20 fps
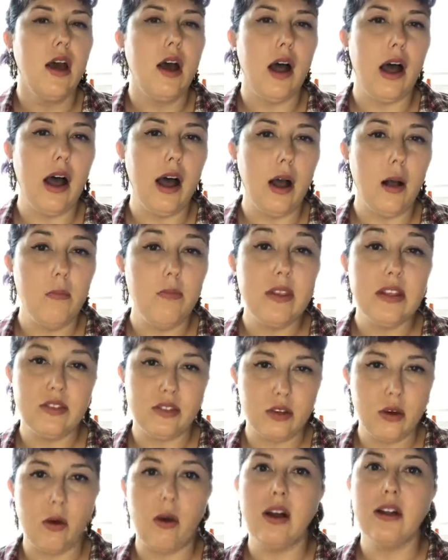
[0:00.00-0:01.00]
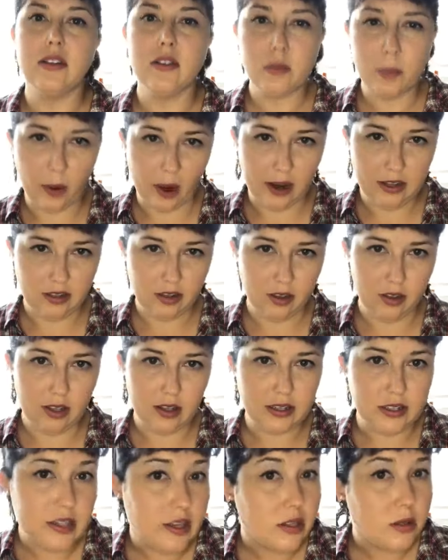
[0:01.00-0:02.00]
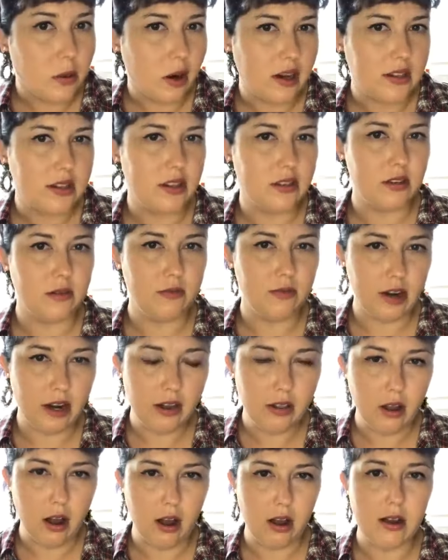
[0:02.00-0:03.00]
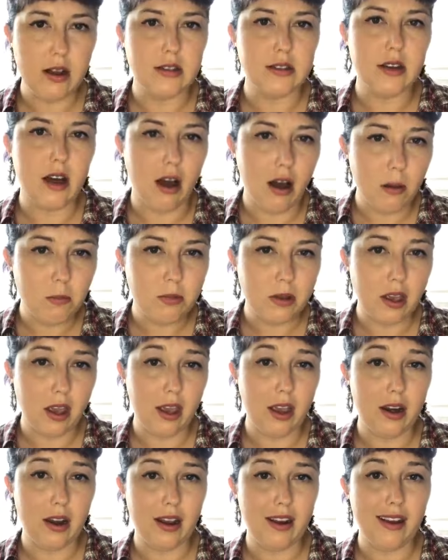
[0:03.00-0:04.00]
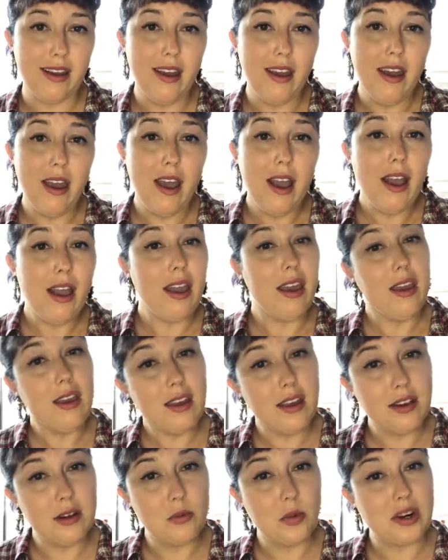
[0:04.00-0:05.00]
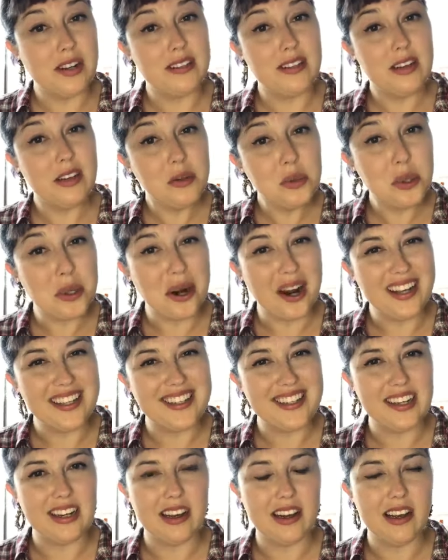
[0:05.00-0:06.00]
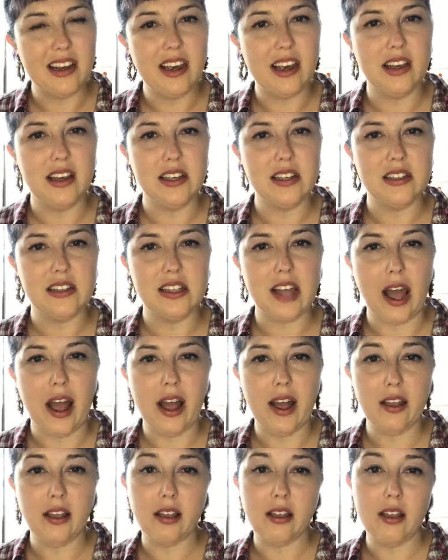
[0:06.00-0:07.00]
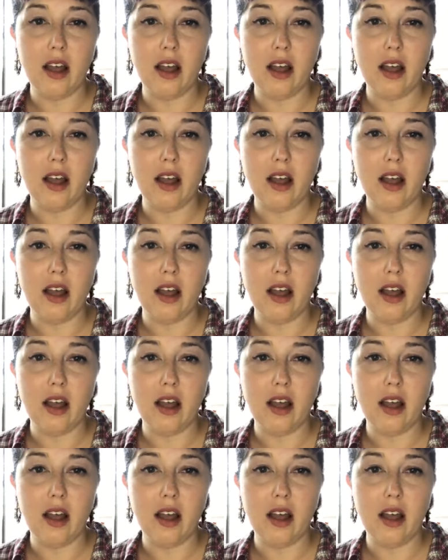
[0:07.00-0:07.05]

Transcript: So unsurprisingly, the sales process is very long, it's complicated, and what is interesting is that